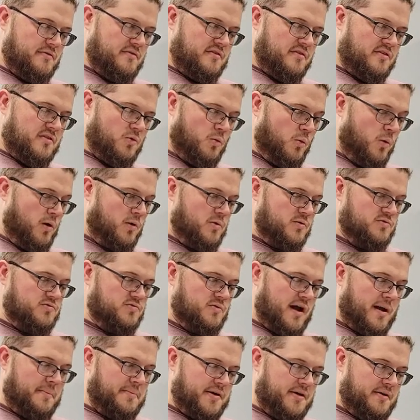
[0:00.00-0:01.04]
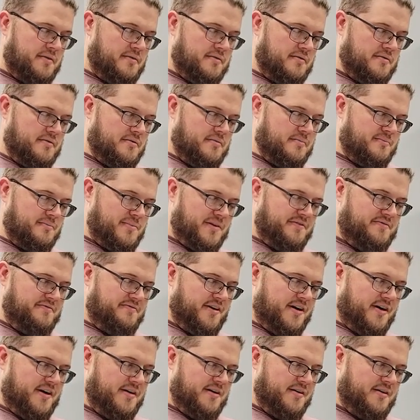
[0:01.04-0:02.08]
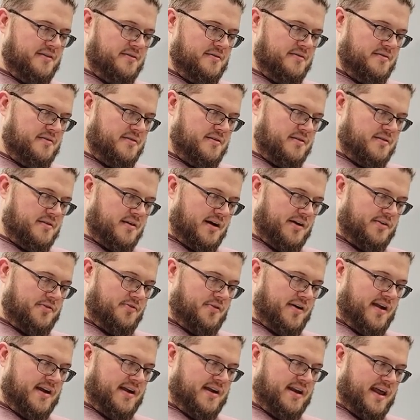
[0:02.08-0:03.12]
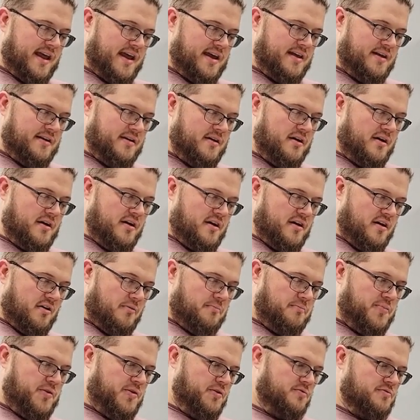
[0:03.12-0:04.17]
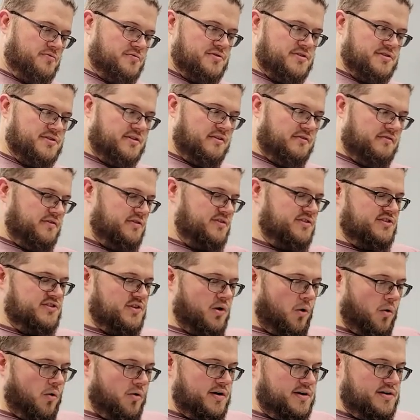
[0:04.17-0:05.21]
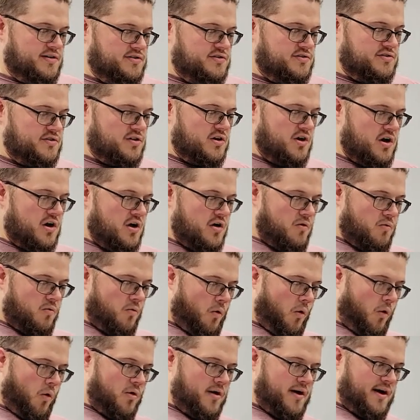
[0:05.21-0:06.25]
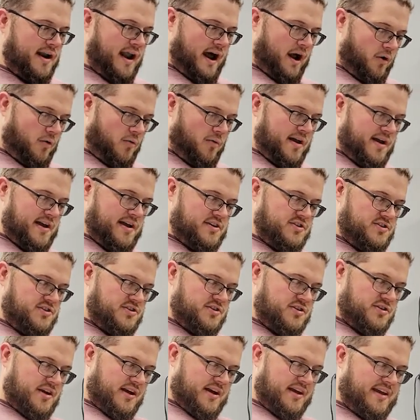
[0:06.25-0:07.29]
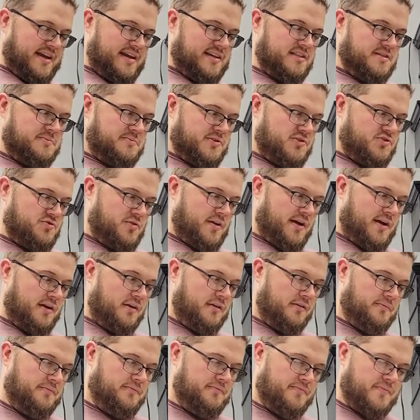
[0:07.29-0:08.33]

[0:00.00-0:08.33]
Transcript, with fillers: The work was rapid, but fine. A dragon head of pure silver scorings, roaring outrage against betrayal.